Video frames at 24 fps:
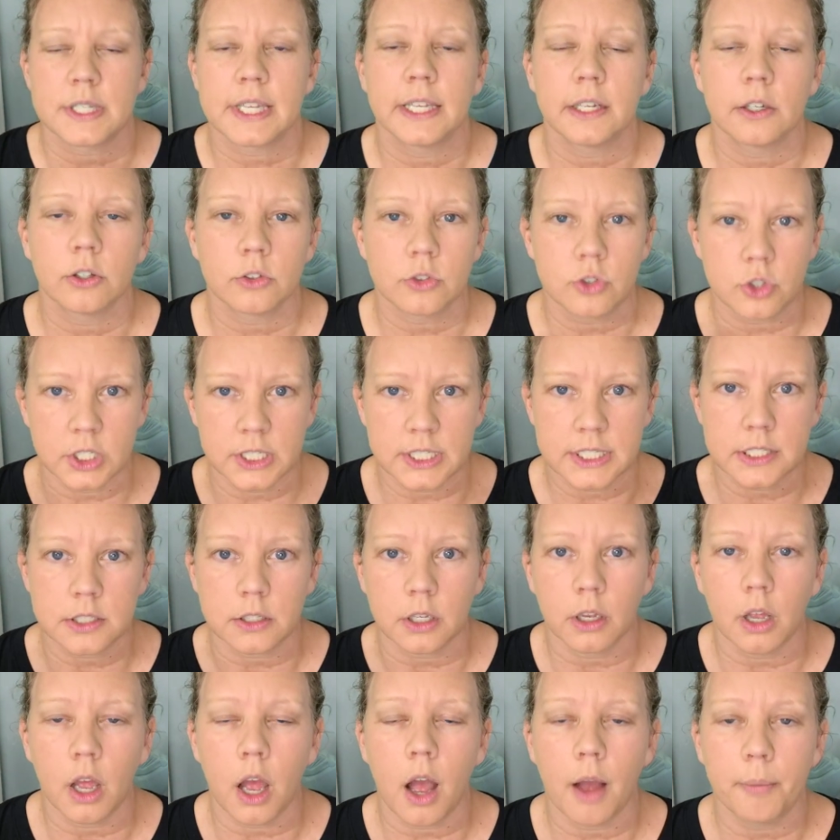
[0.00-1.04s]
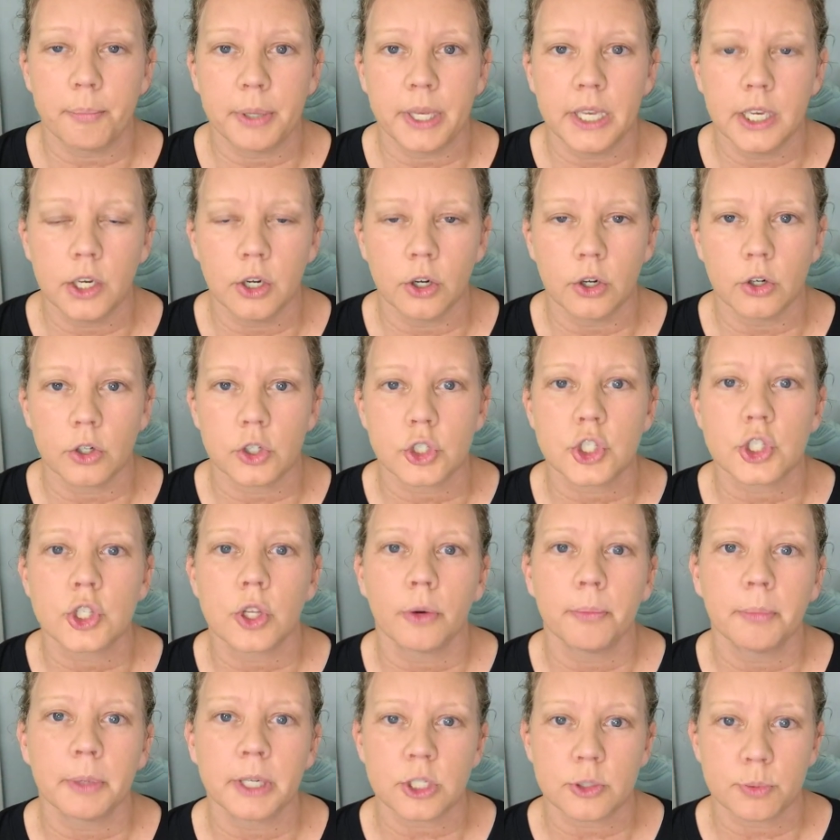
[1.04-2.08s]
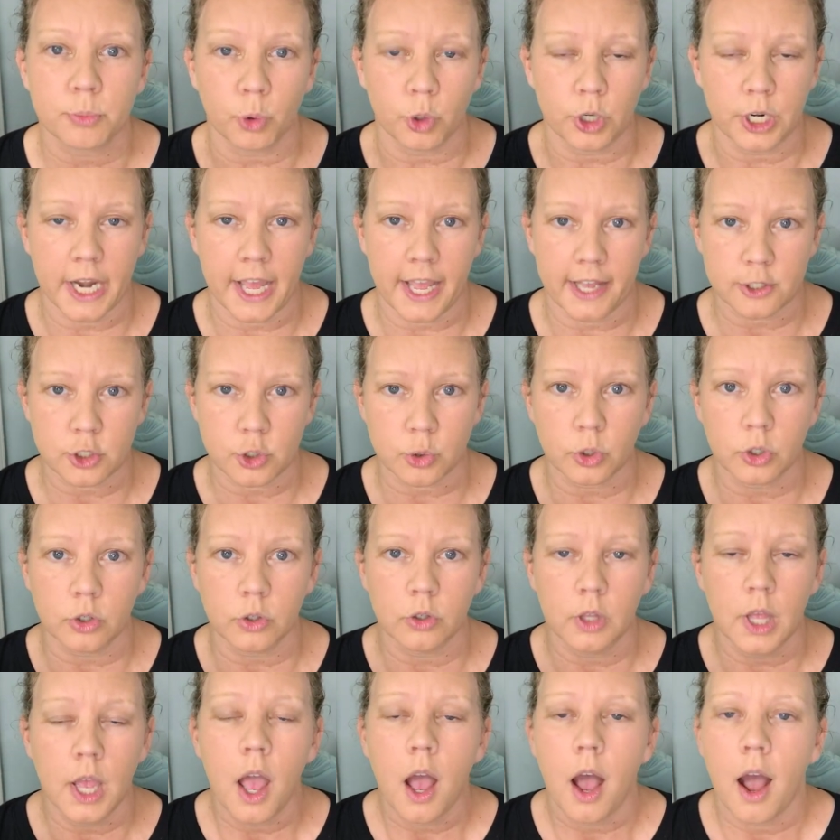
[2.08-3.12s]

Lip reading: It'll just appear so much more natural.